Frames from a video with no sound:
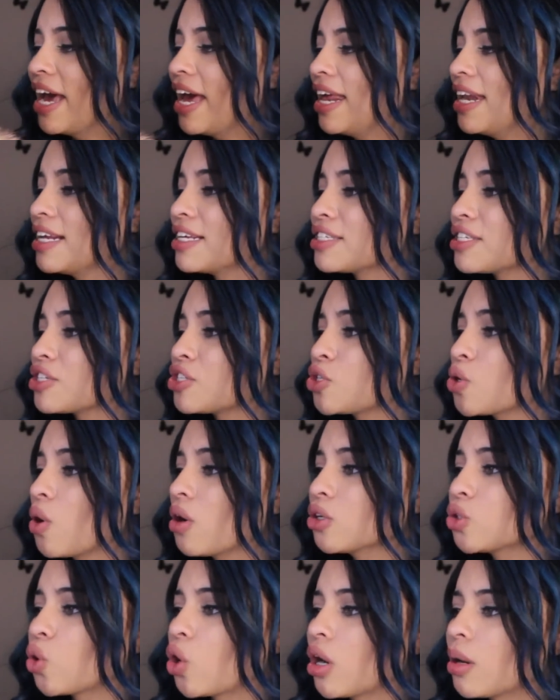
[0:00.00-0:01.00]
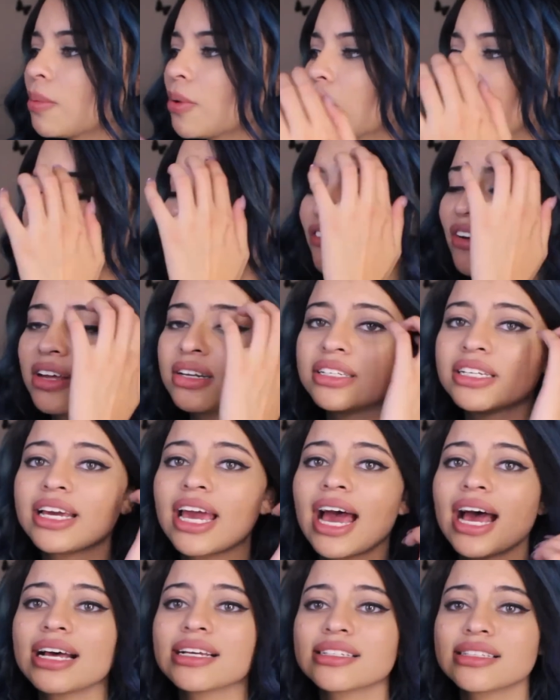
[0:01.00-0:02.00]
It is so adorable. Fendi
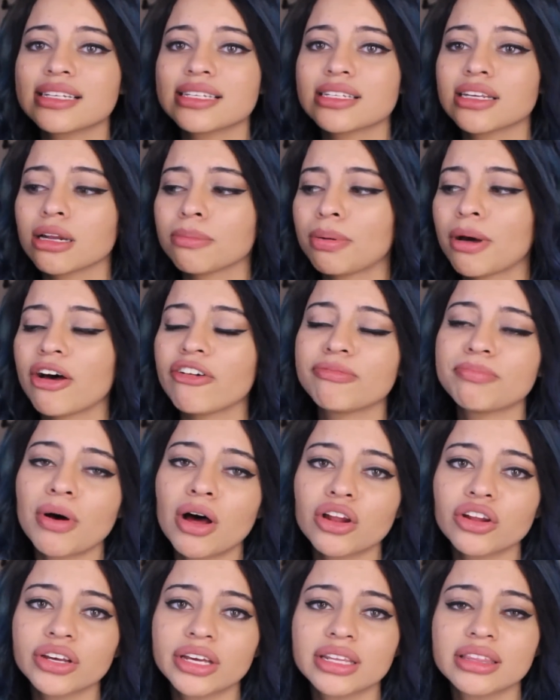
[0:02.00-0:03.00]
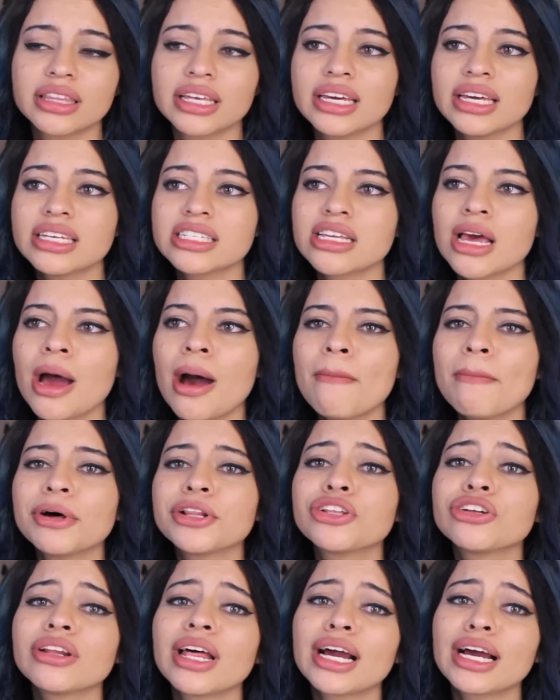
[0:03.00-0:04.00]
has these little puffball looking thingies,
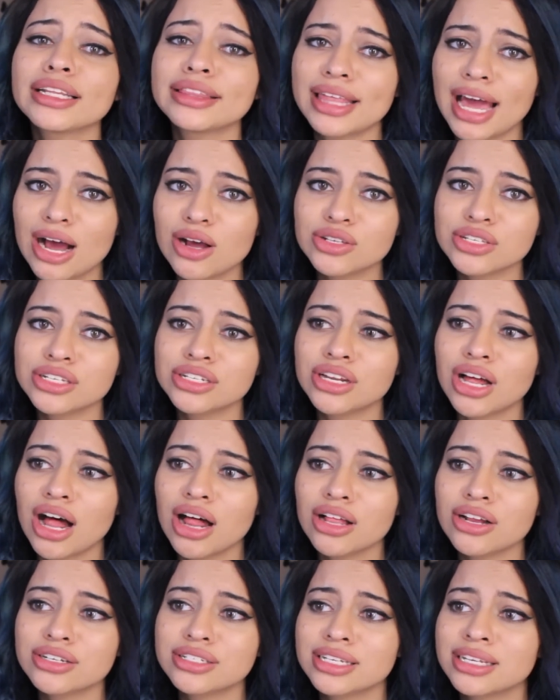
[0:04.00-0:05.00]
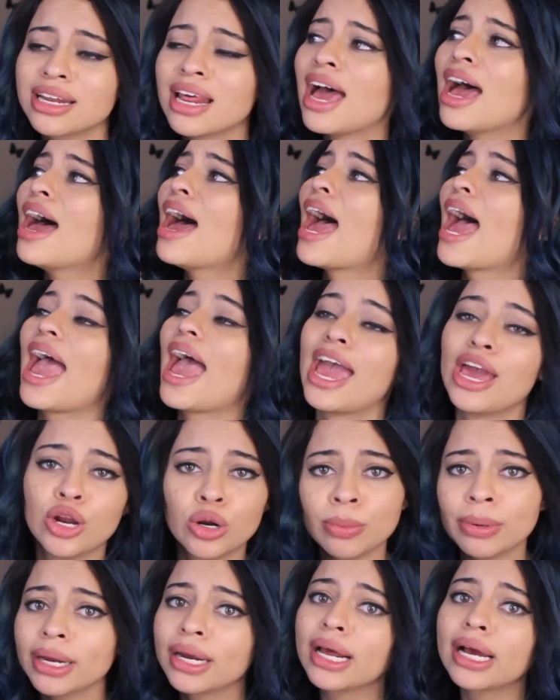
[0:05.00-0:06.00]
but they're like a $1,000 and Ain't
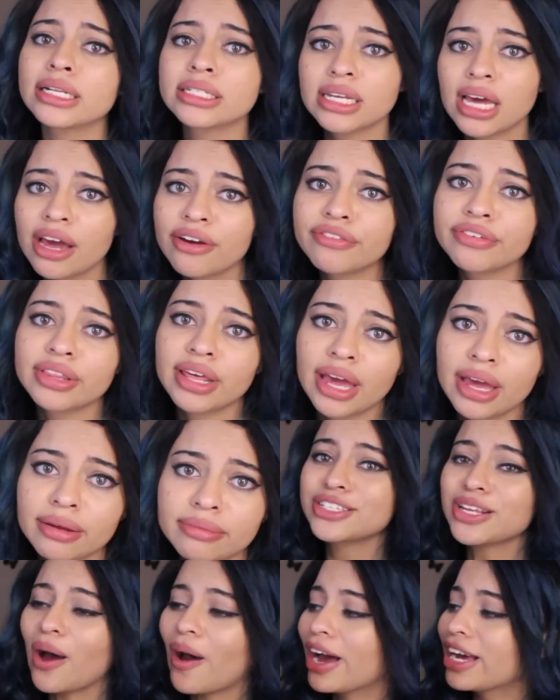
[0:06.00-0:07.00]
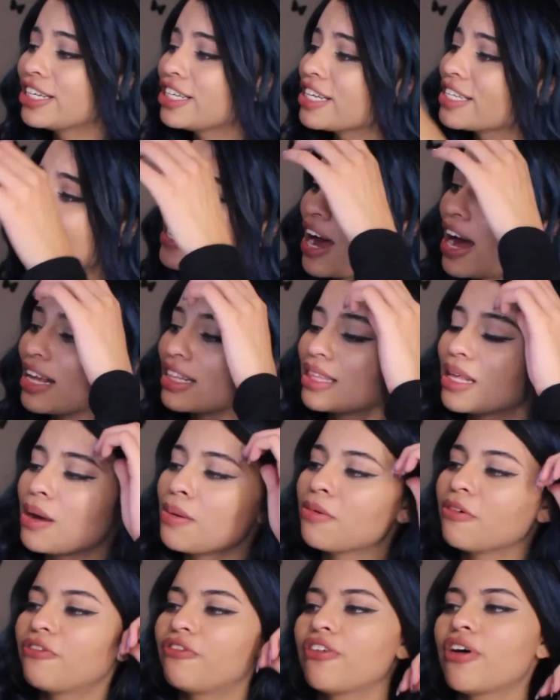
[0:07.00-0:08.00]
nobody got time for that. So I just got
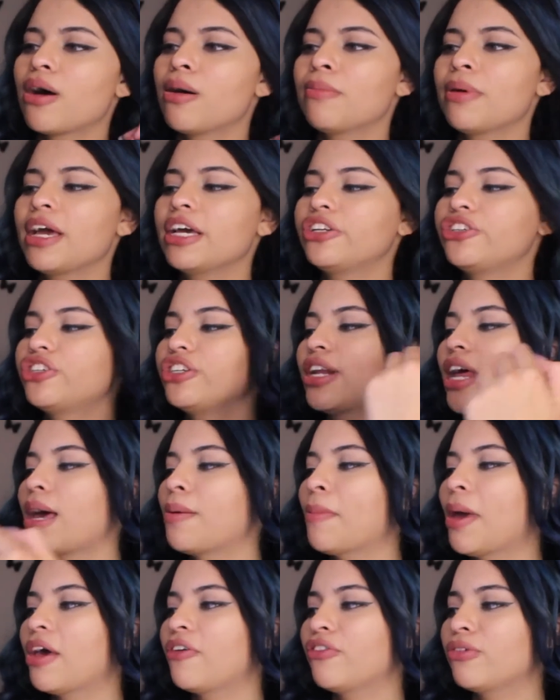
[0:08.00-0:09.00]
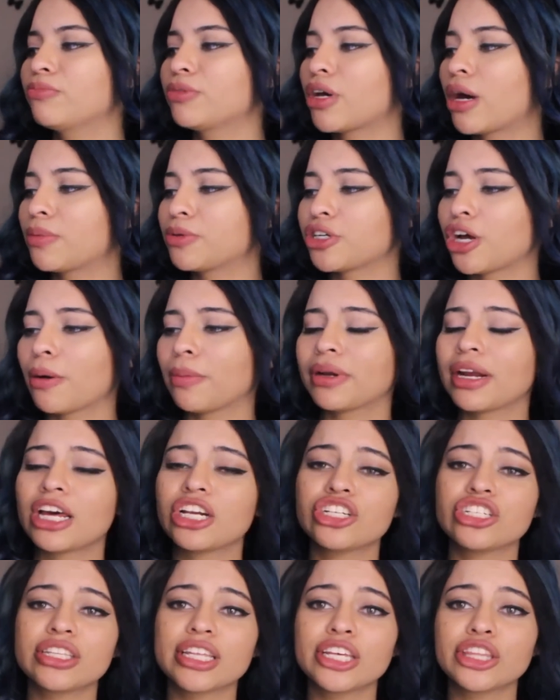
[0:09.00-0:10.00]
them from H&M and from Topshop and
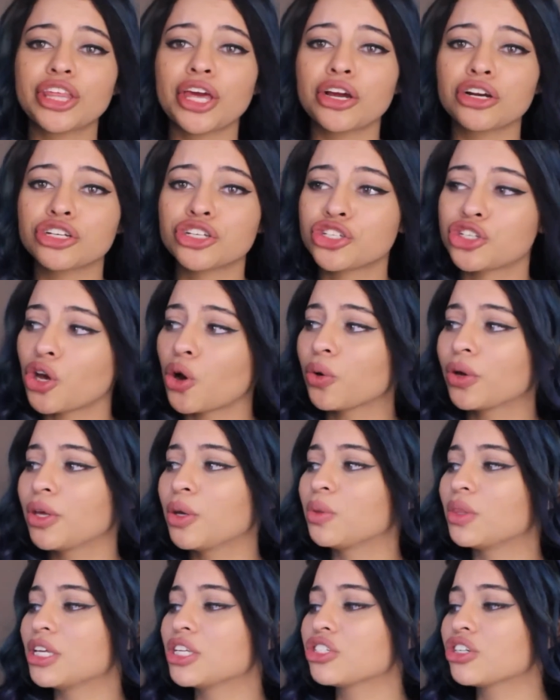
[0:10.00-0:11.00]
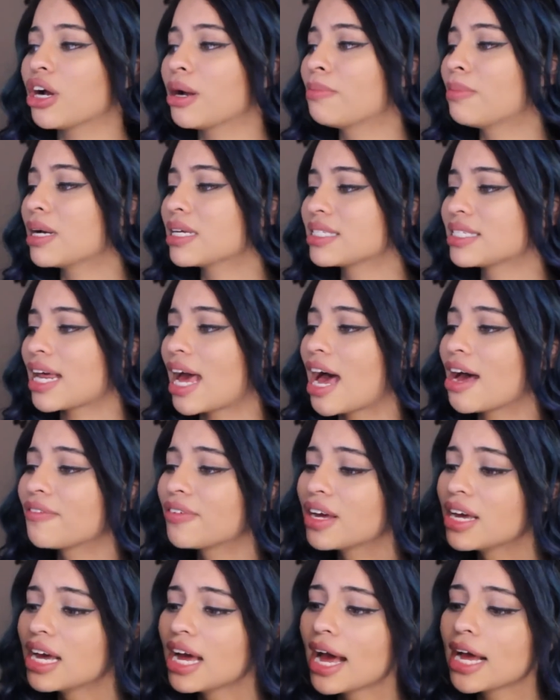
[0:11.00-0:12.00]
I just think they are so cute. These are a
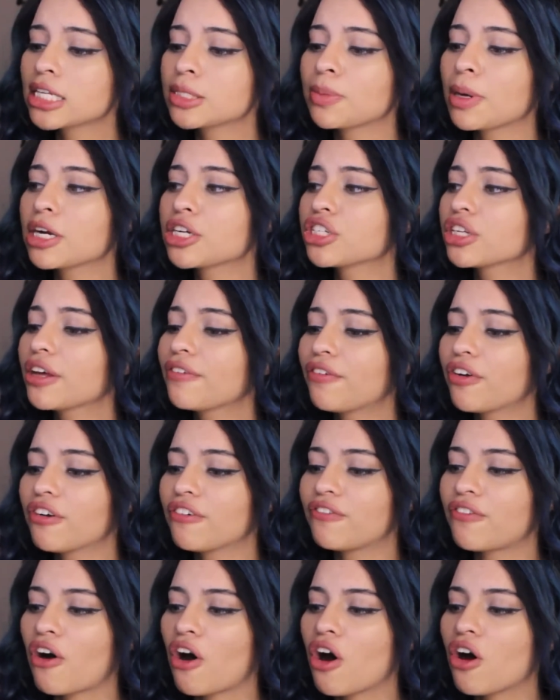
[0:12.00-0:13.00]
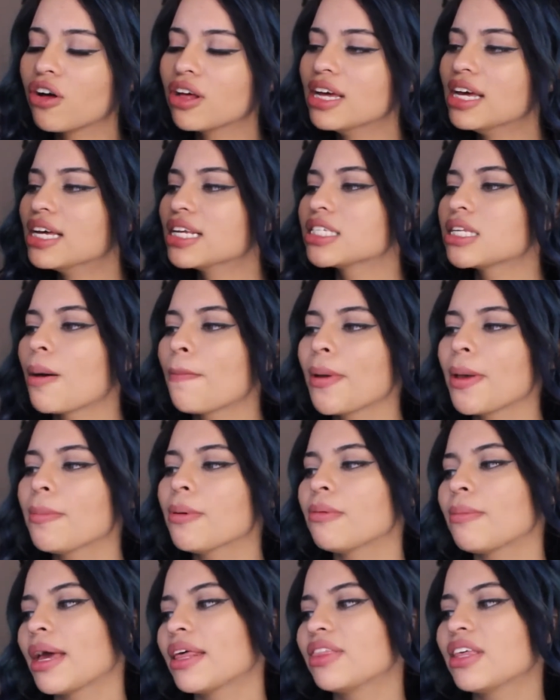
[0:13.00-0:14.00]
must-have, especially for fall. Some
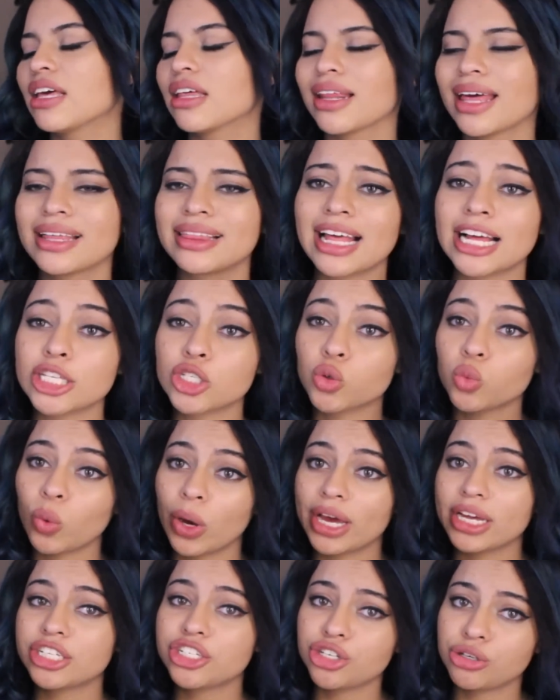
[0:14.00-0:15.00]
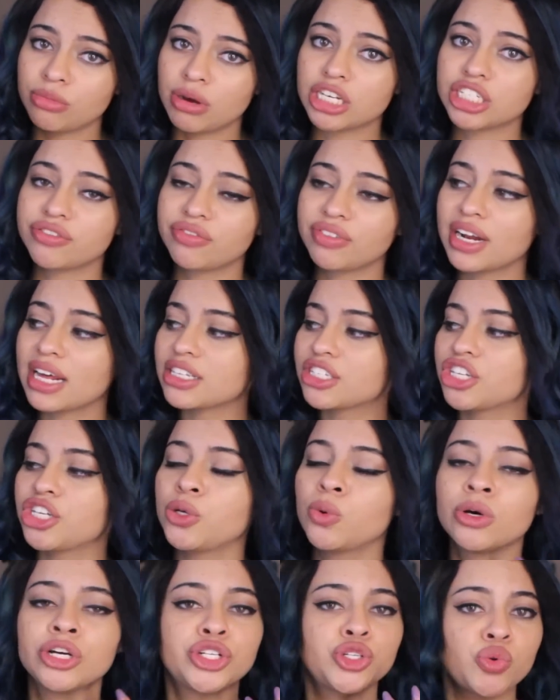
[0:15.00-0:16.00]
people might think like that's way too much. Vanessa,
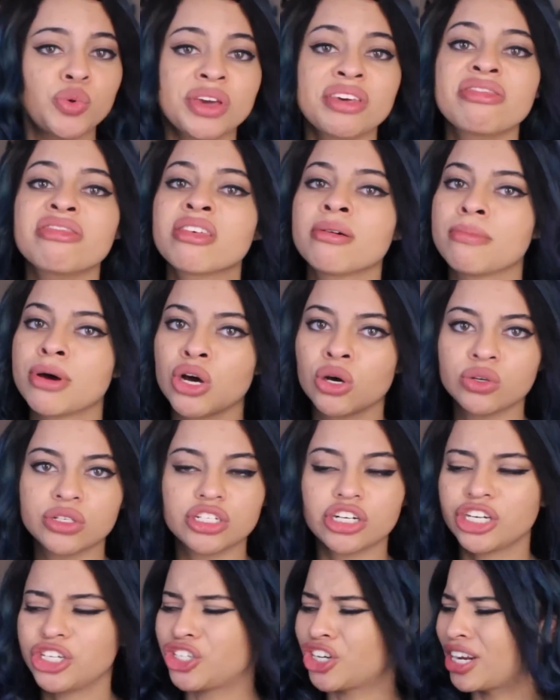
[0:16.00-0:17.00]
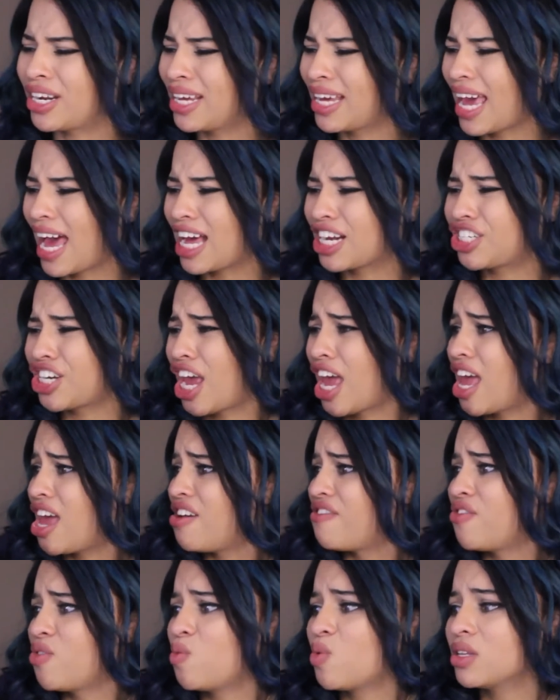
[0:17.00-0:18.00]
you are doing the most. Are you trying to catch
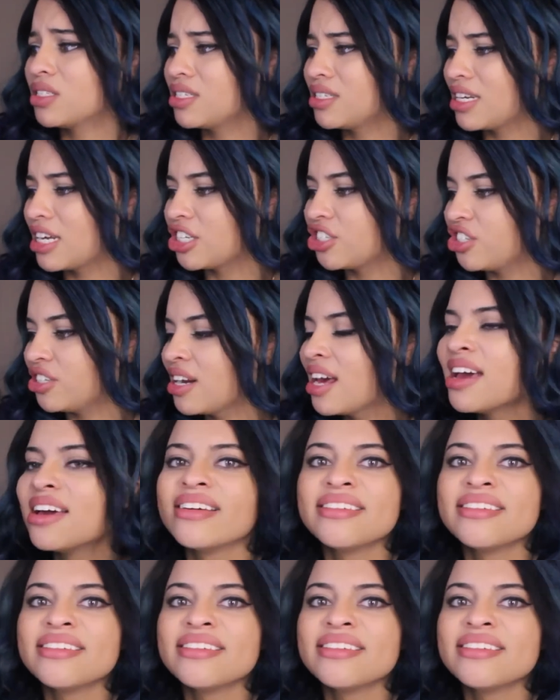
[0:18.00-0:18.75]
everyone's attention?